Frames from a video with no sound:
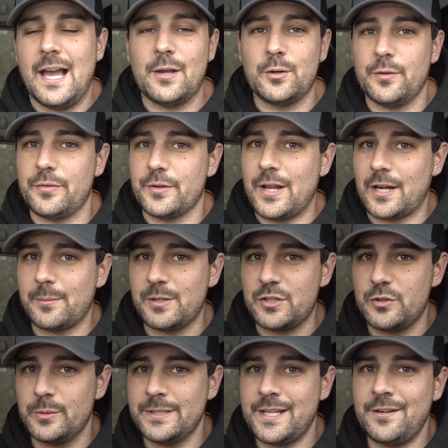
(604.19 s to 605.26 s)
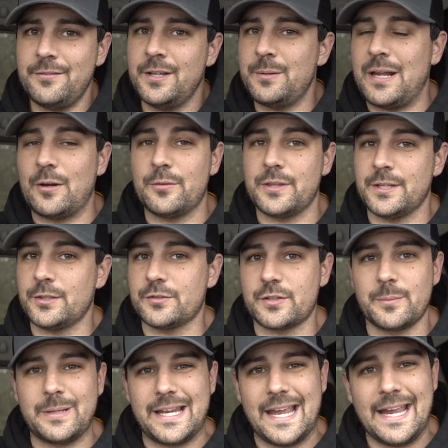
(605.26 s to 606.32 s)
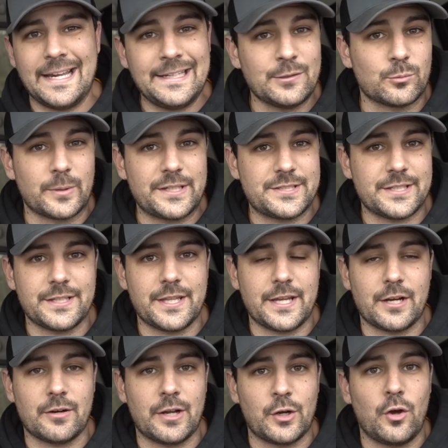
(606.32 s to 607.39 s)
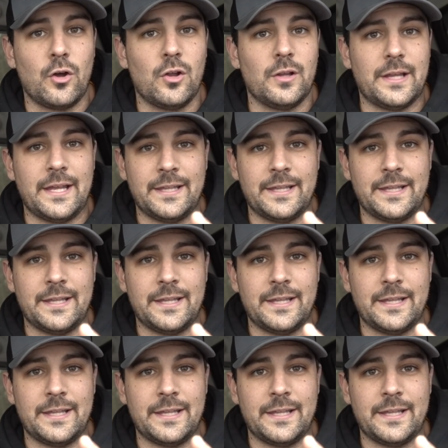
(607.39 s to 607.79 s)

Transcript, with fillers: I don't know if they're not going to be doing that event. I don't think there's going to be any racing there at all.